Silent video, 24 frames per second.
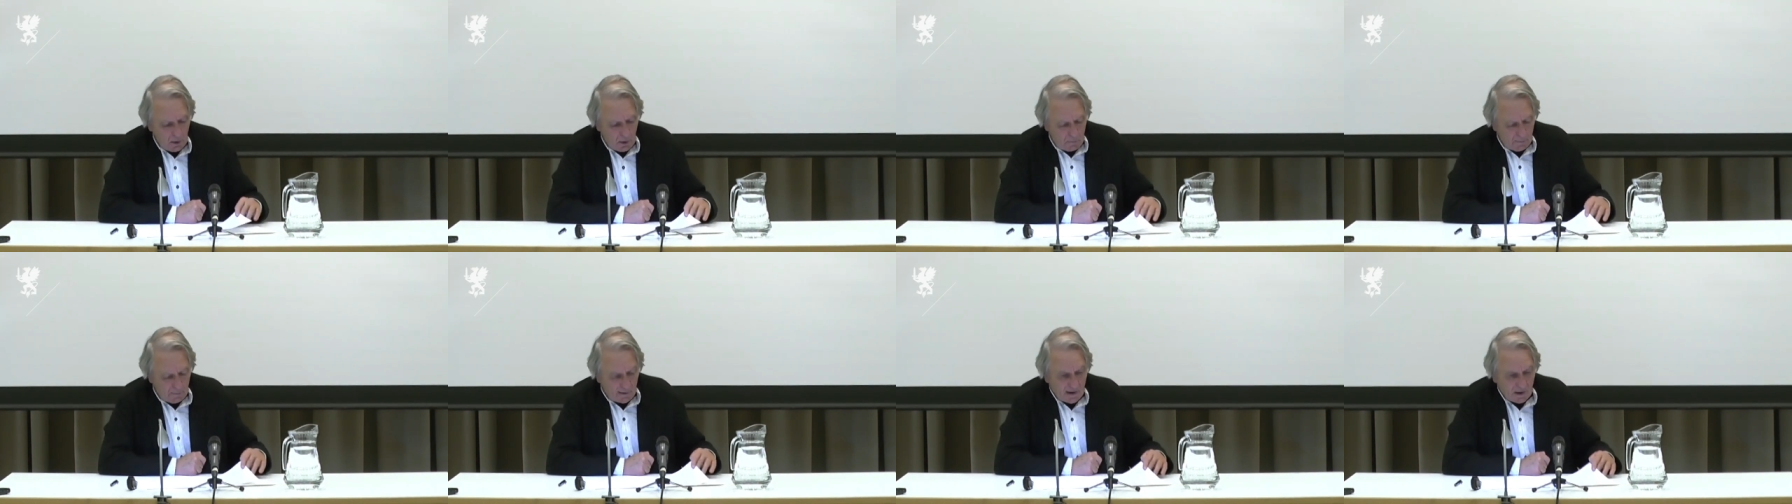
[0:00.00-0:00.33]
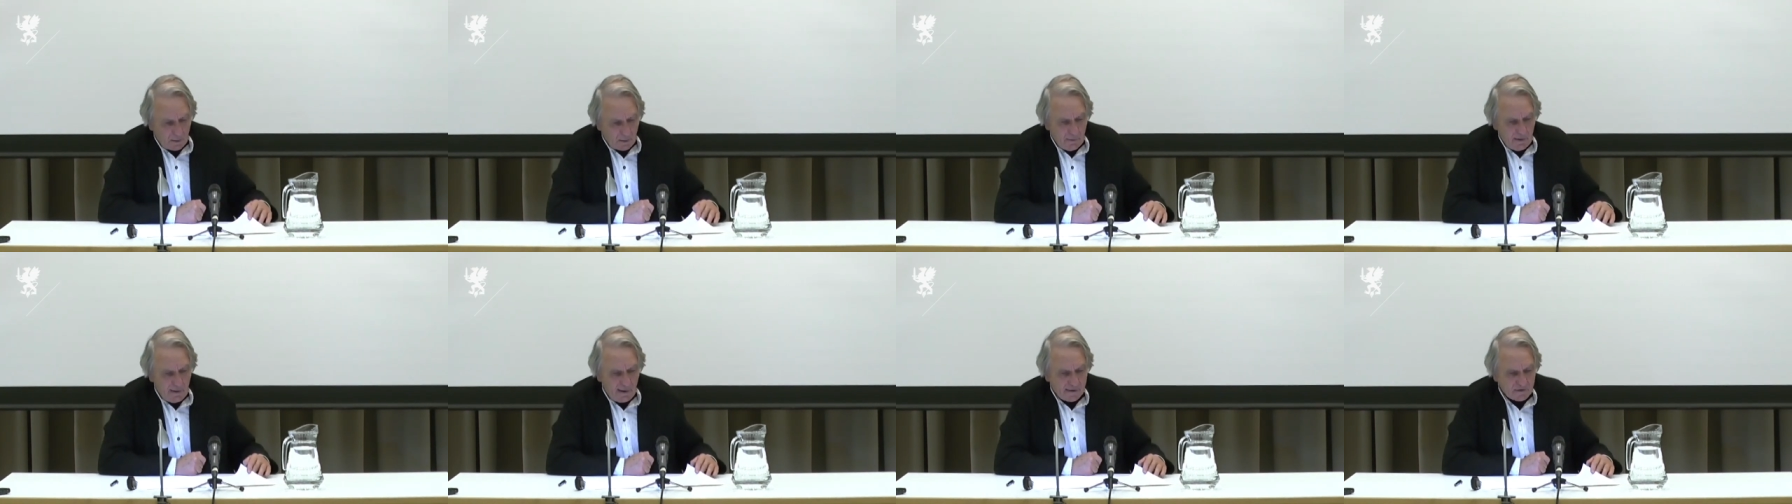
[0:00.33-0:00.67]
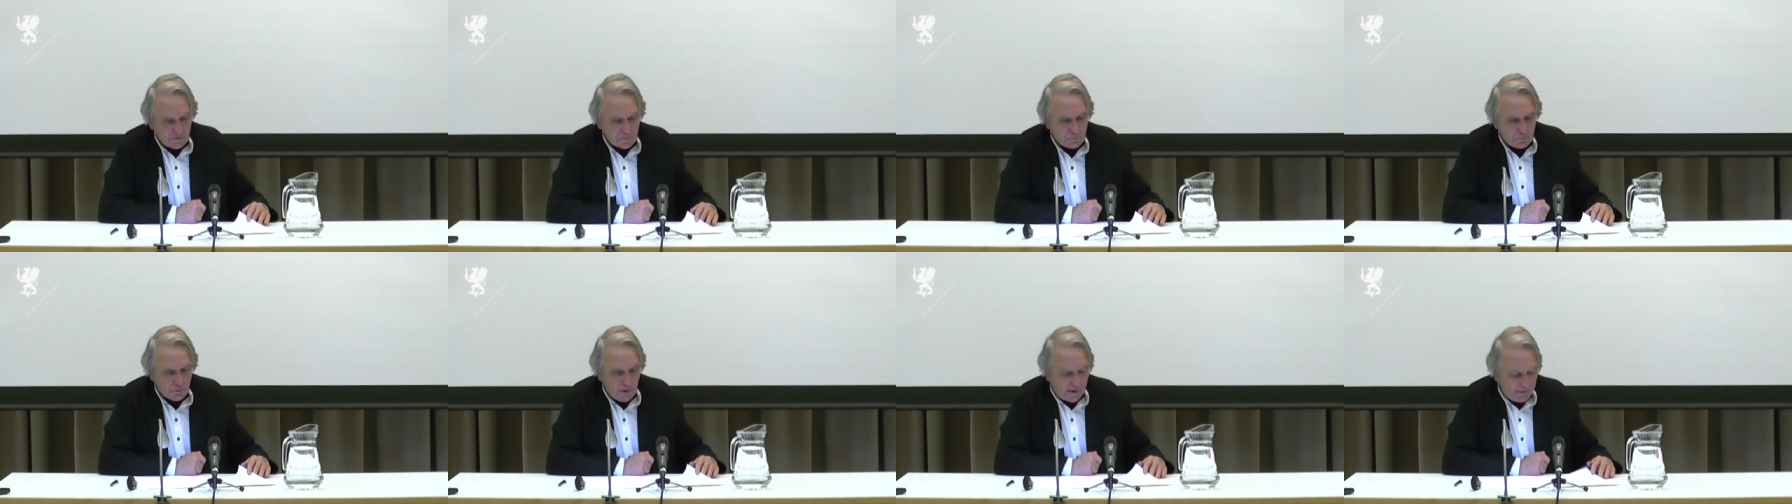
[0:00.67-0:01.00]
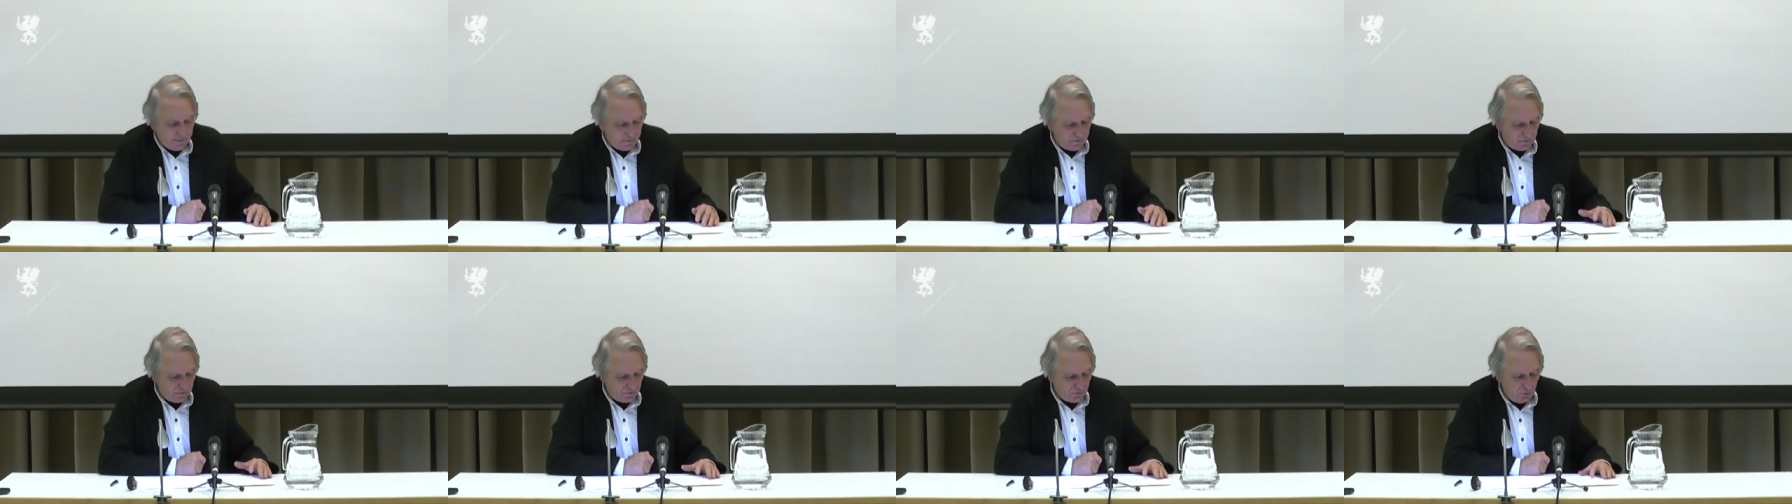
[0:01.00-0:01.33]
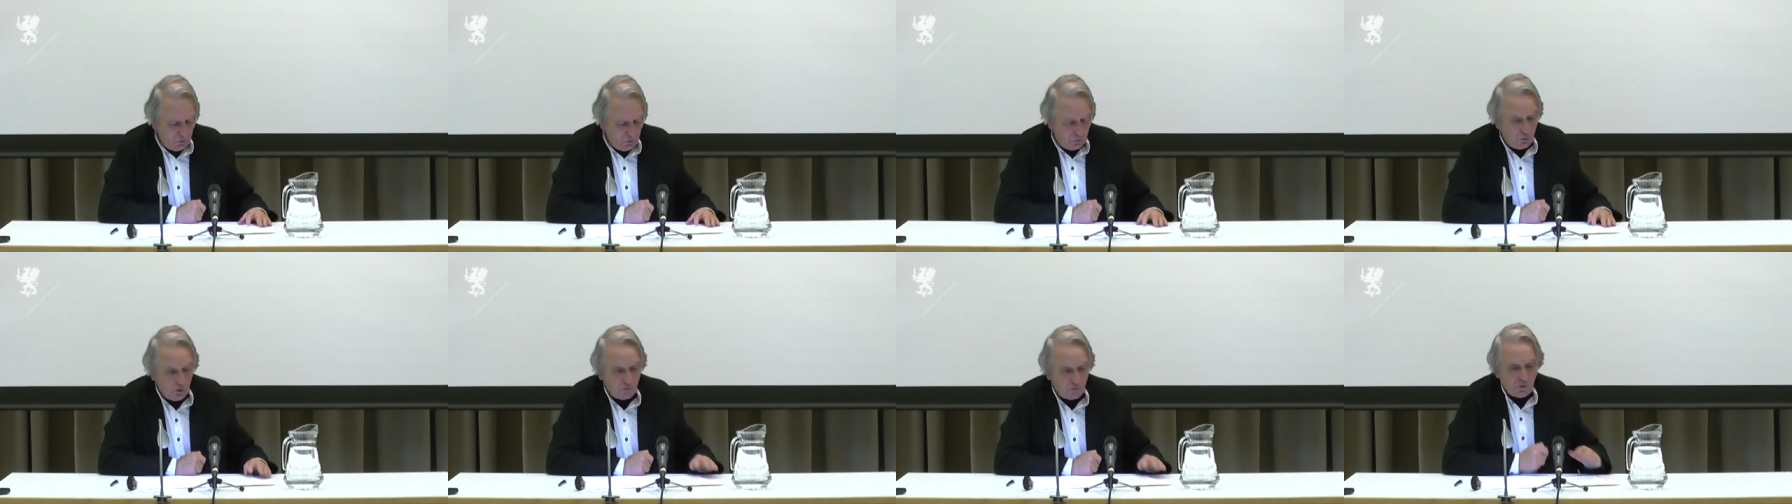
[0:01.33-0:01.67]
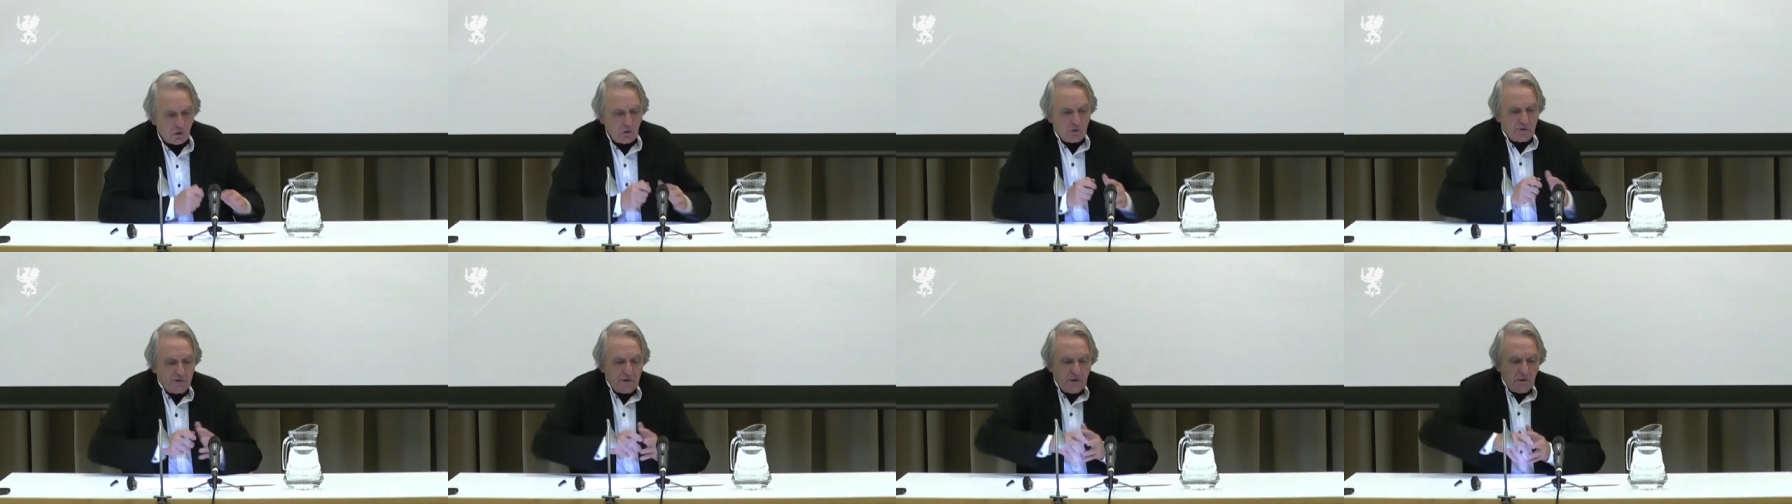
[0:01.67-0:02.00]
Mallarmé expressed the
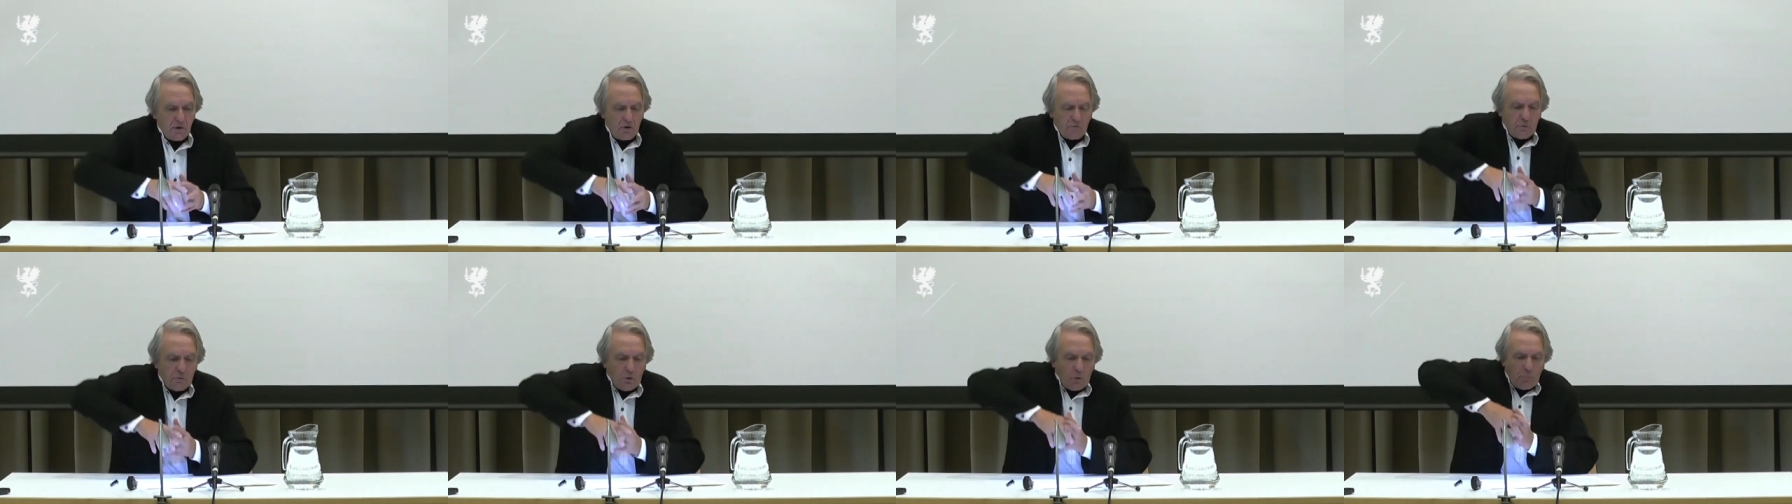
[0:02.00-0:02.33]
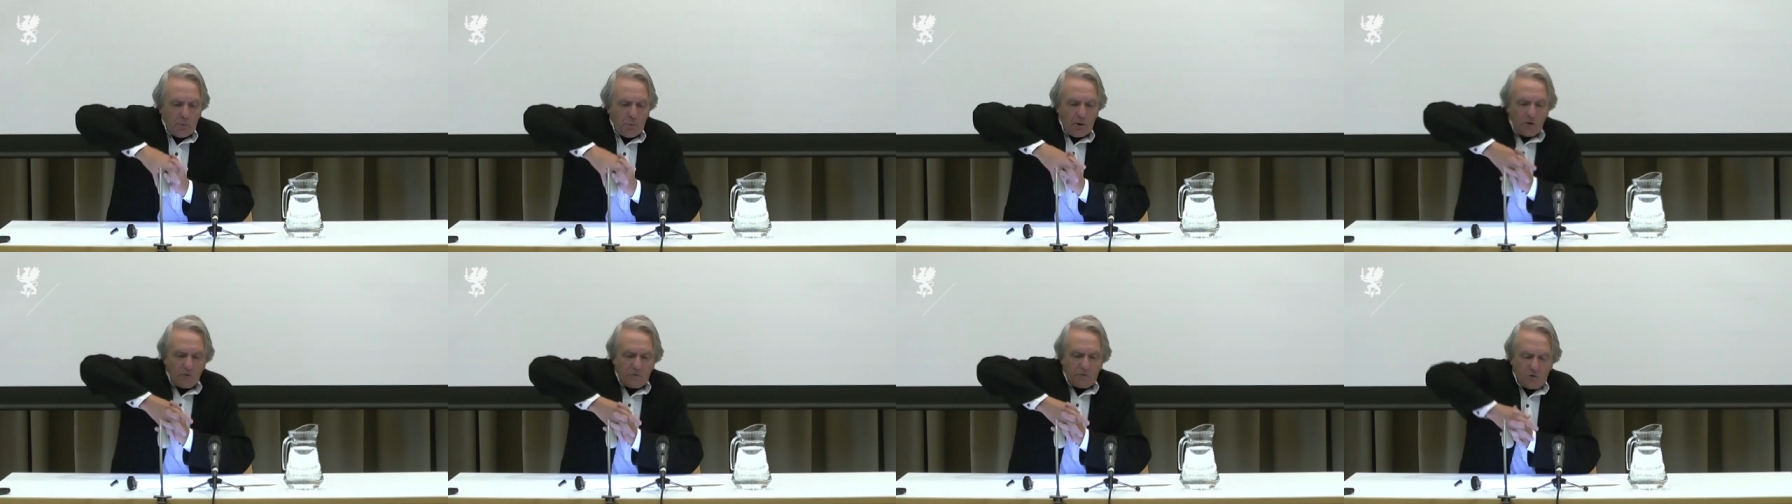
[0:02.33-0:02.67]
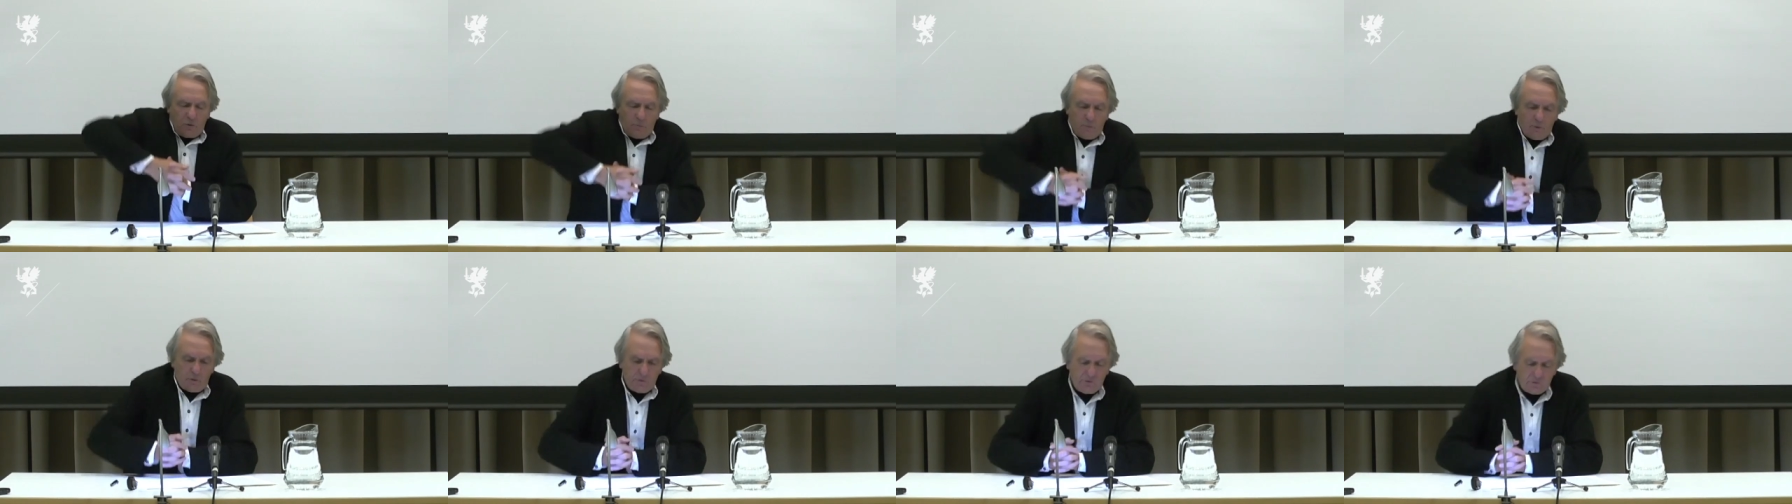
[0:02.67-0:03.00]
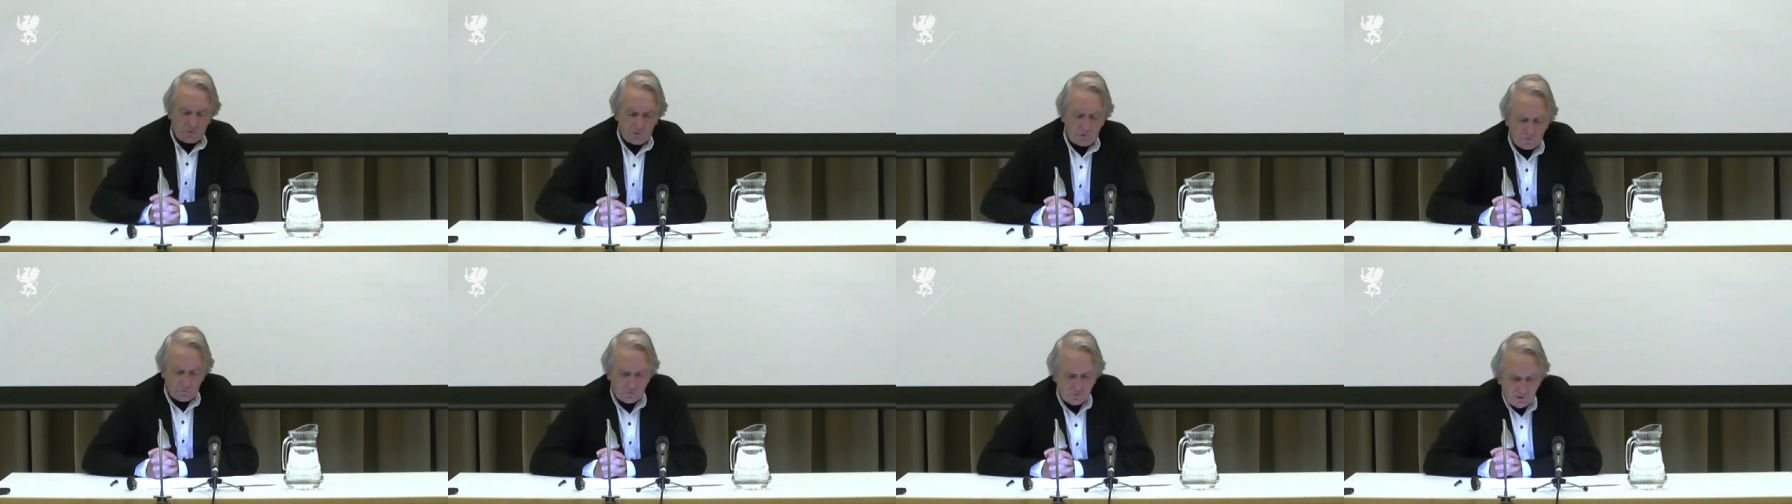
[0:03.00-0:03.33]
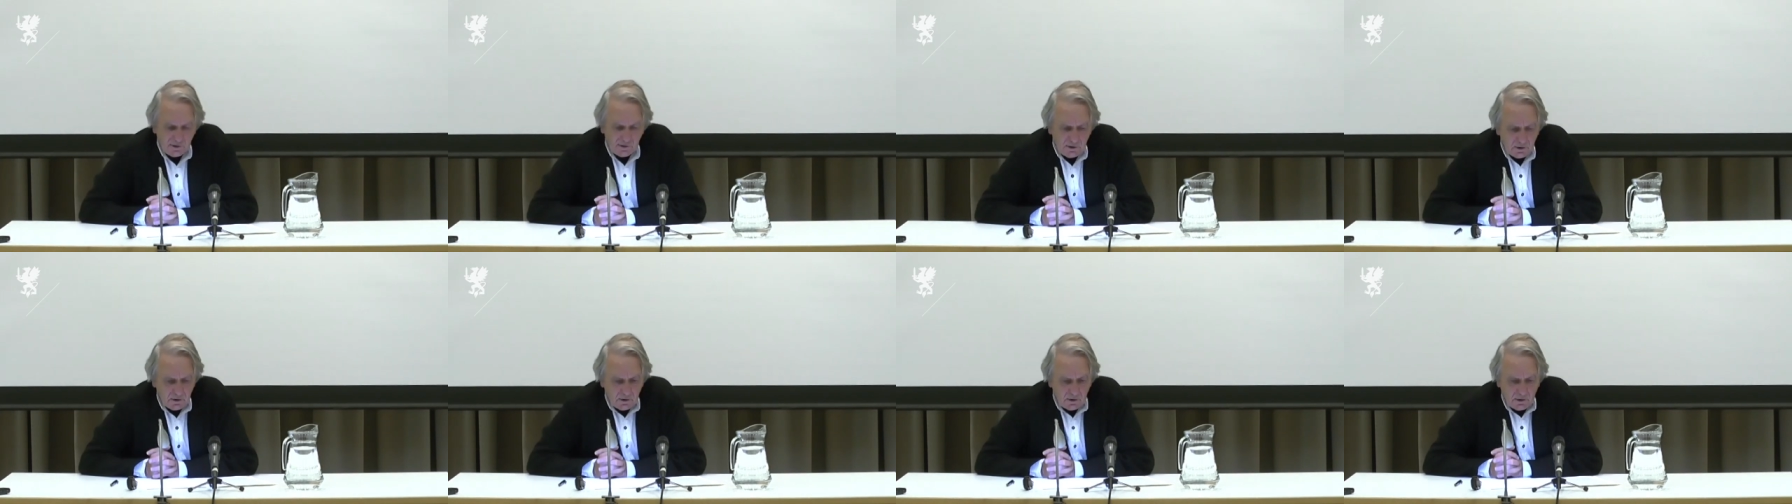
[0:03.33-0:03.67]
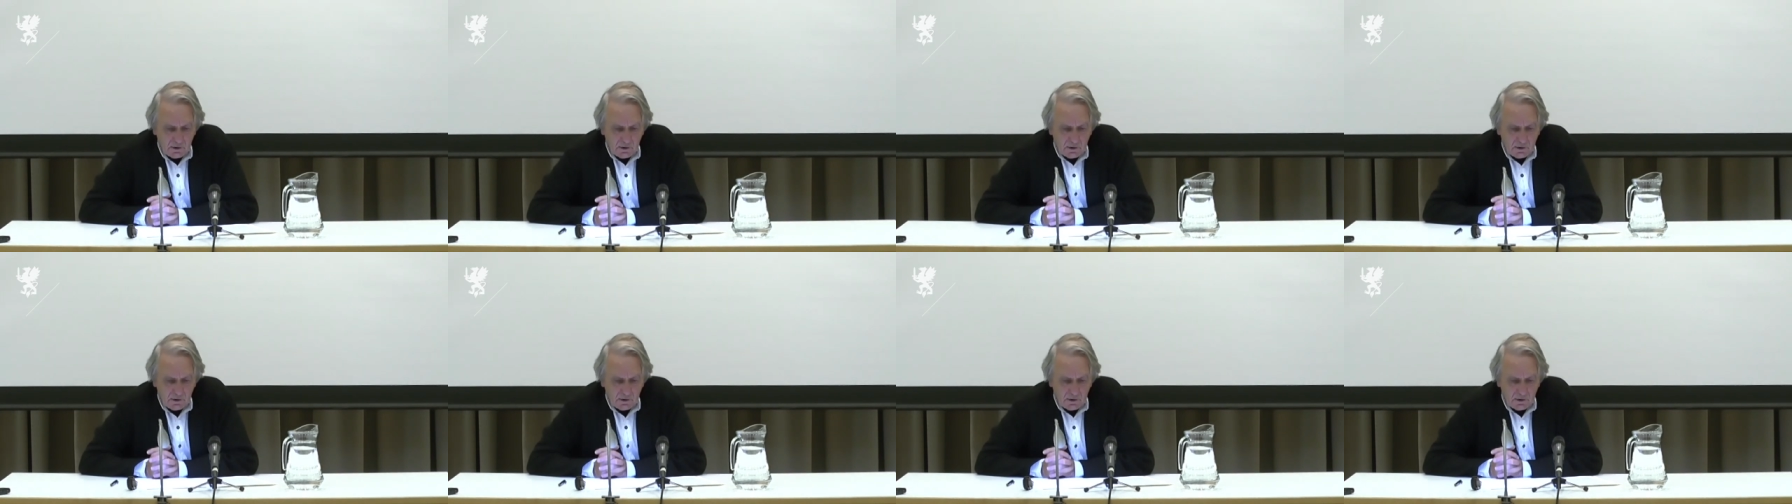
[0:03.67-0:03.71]
novelty of her performance three,